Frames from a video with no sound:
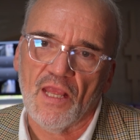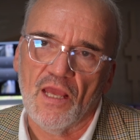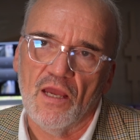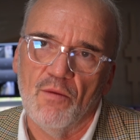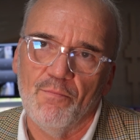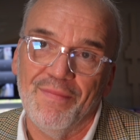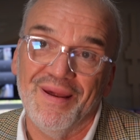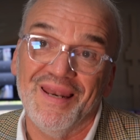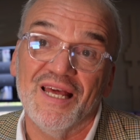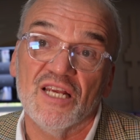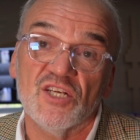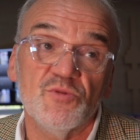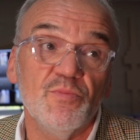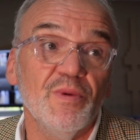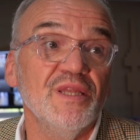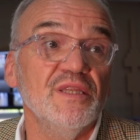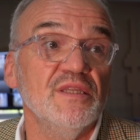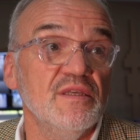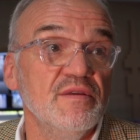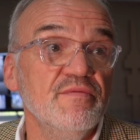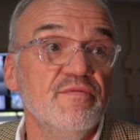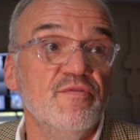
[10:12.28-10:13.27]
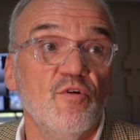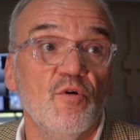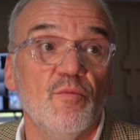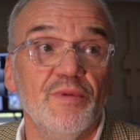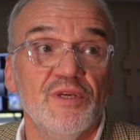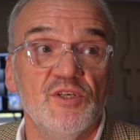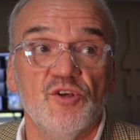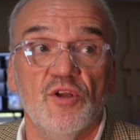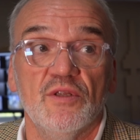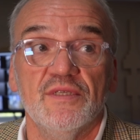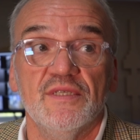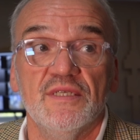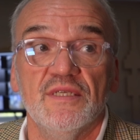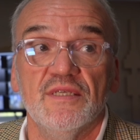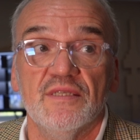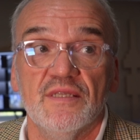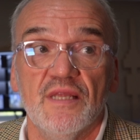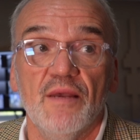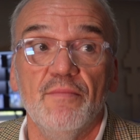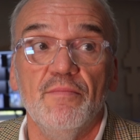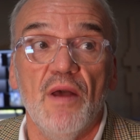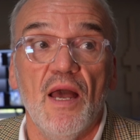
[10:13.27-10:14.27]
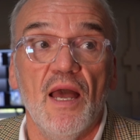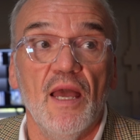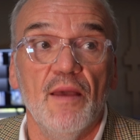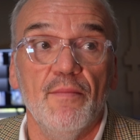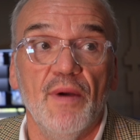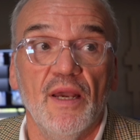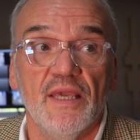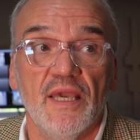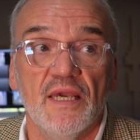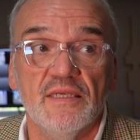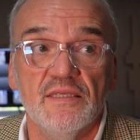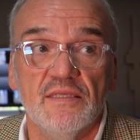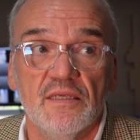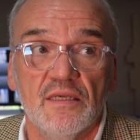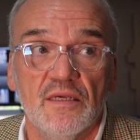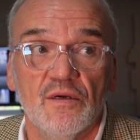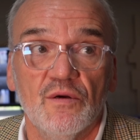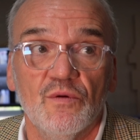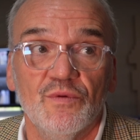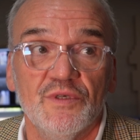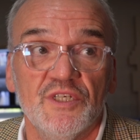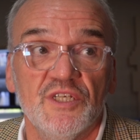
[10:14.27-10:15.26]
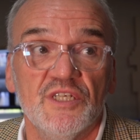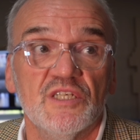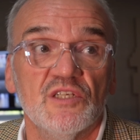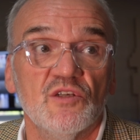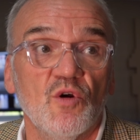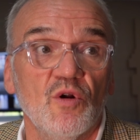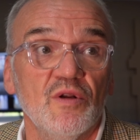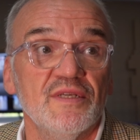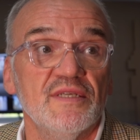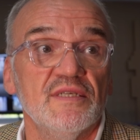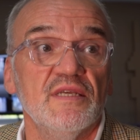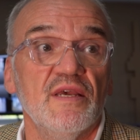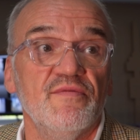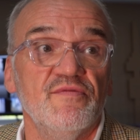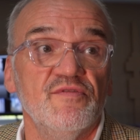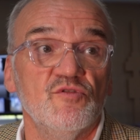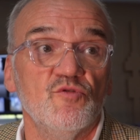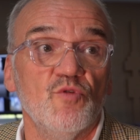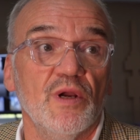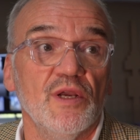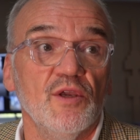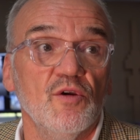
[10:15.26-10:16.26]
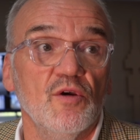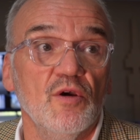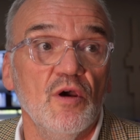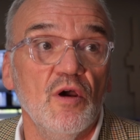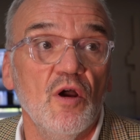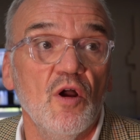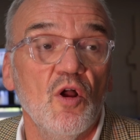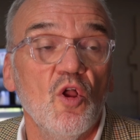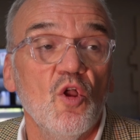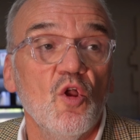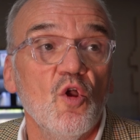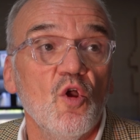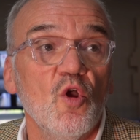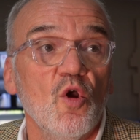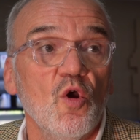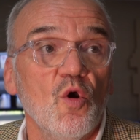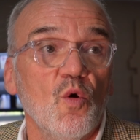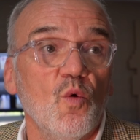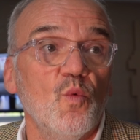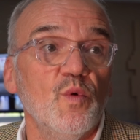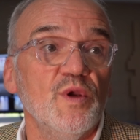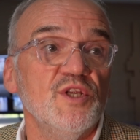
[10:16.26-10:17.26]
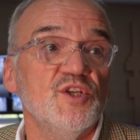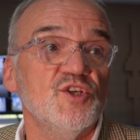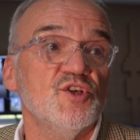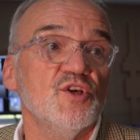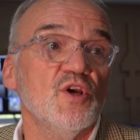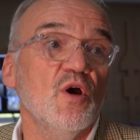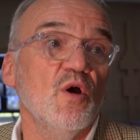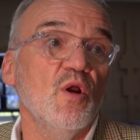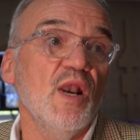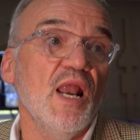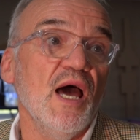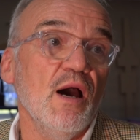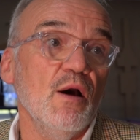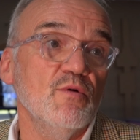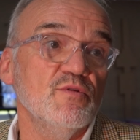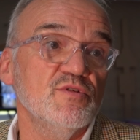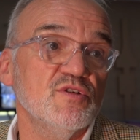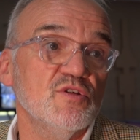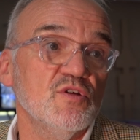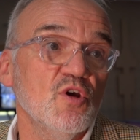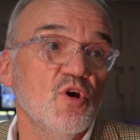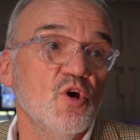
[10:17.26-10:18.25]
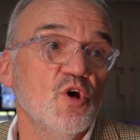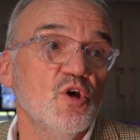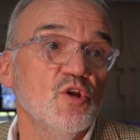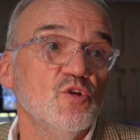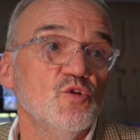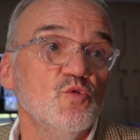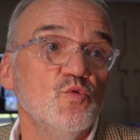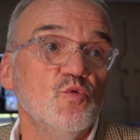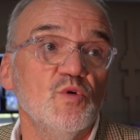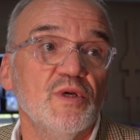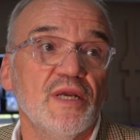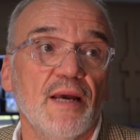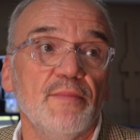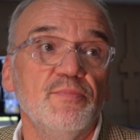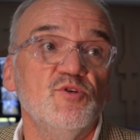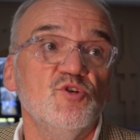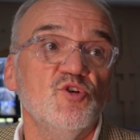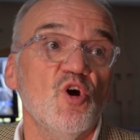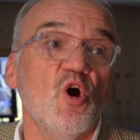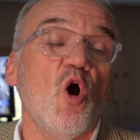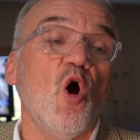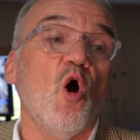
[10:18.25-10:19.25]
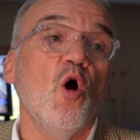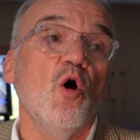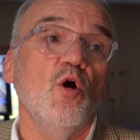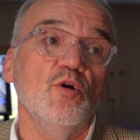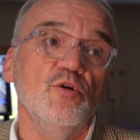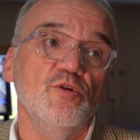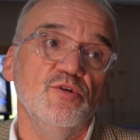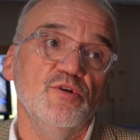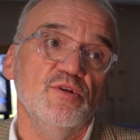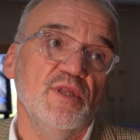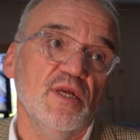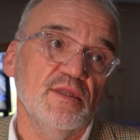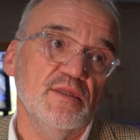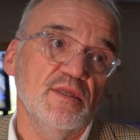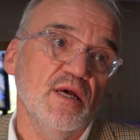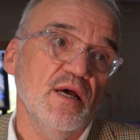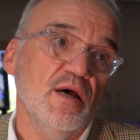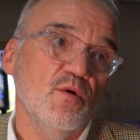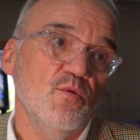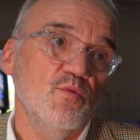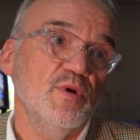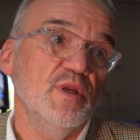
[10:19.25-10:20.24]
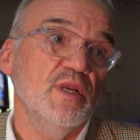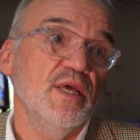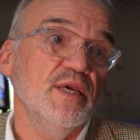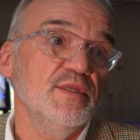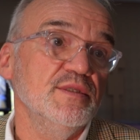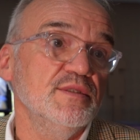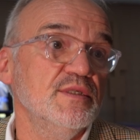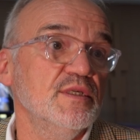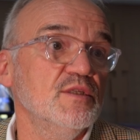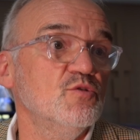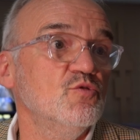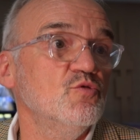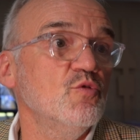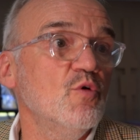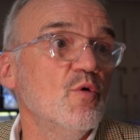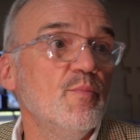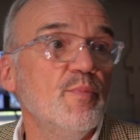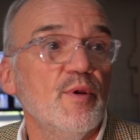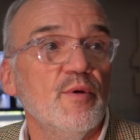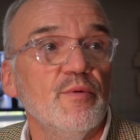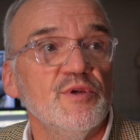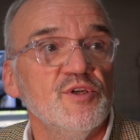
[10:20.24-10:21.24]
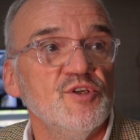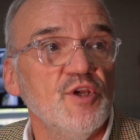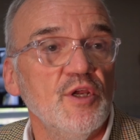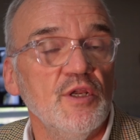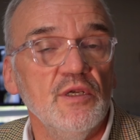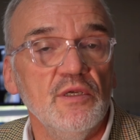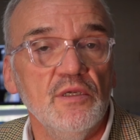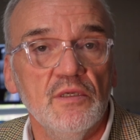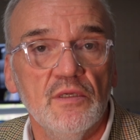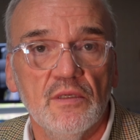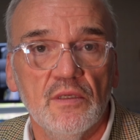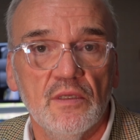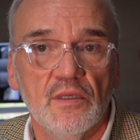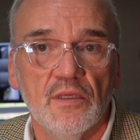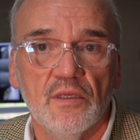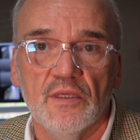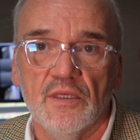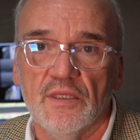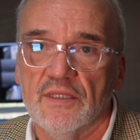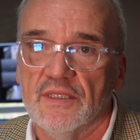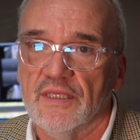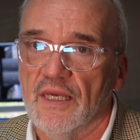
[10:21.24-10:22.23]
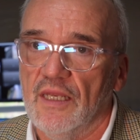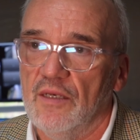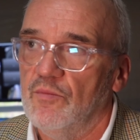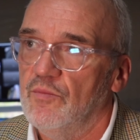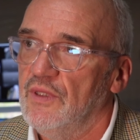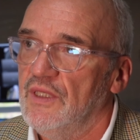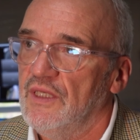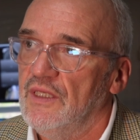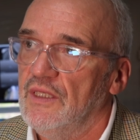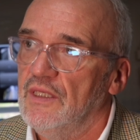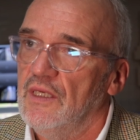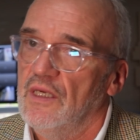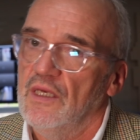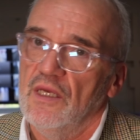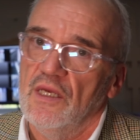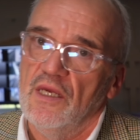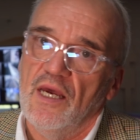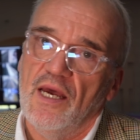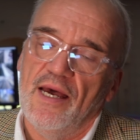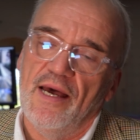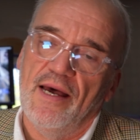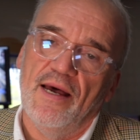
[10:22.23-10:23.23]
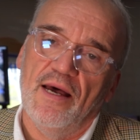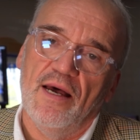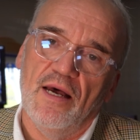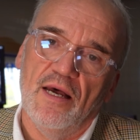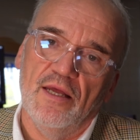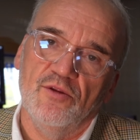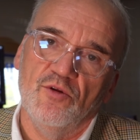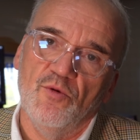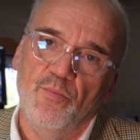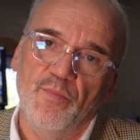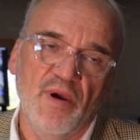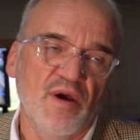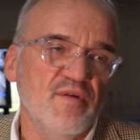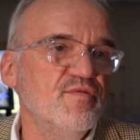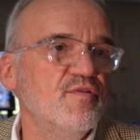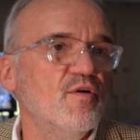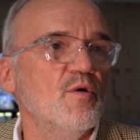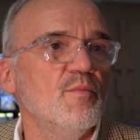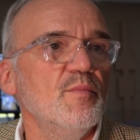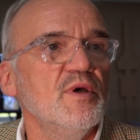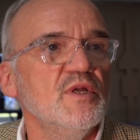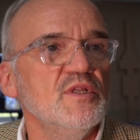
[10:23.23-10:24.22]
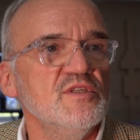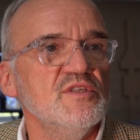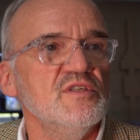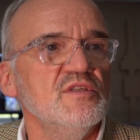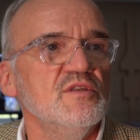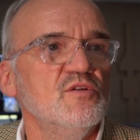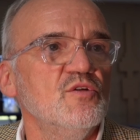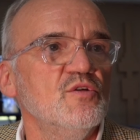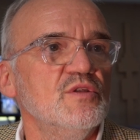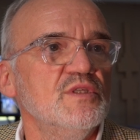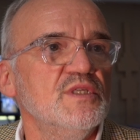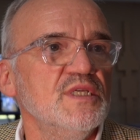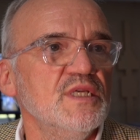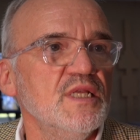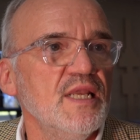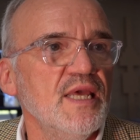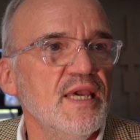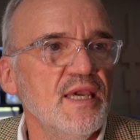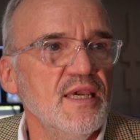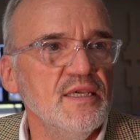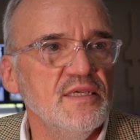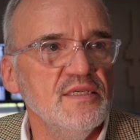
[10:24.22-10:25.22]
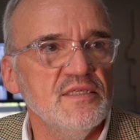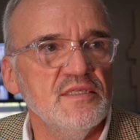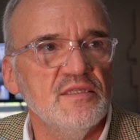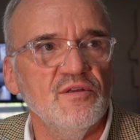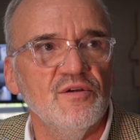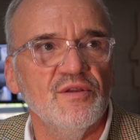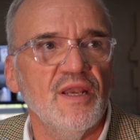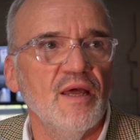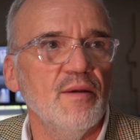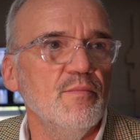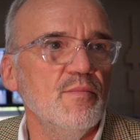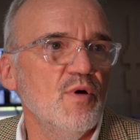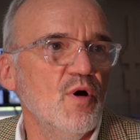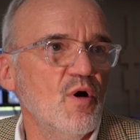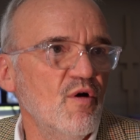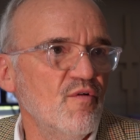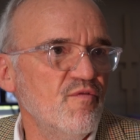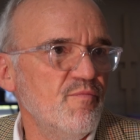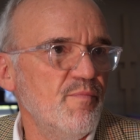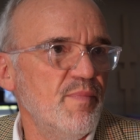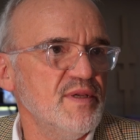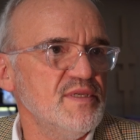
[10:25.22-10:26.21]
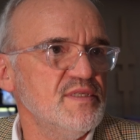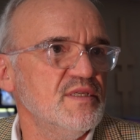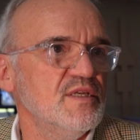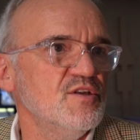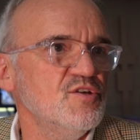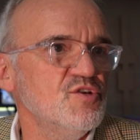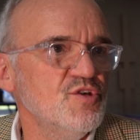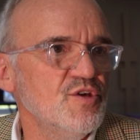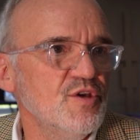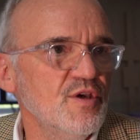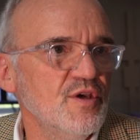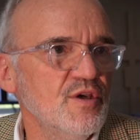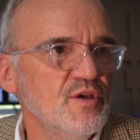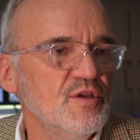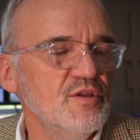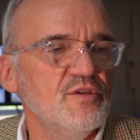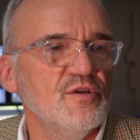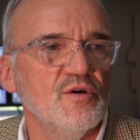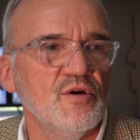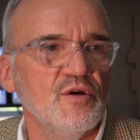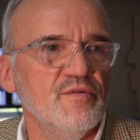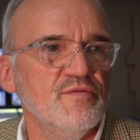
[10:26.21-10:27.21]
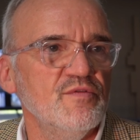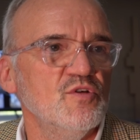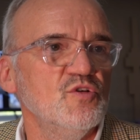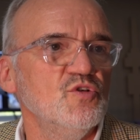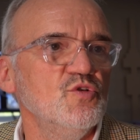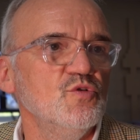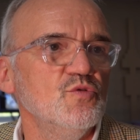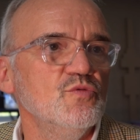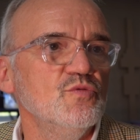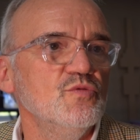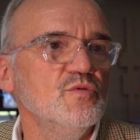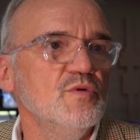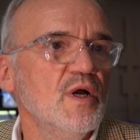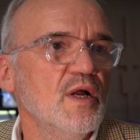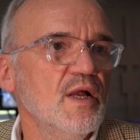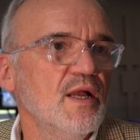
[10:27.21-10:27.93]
management information system, M I S, which is called Safe Tracker, which allows to capture all the data related to operation. It can be uh, the performance, the delays, the number of passengers, the revenue,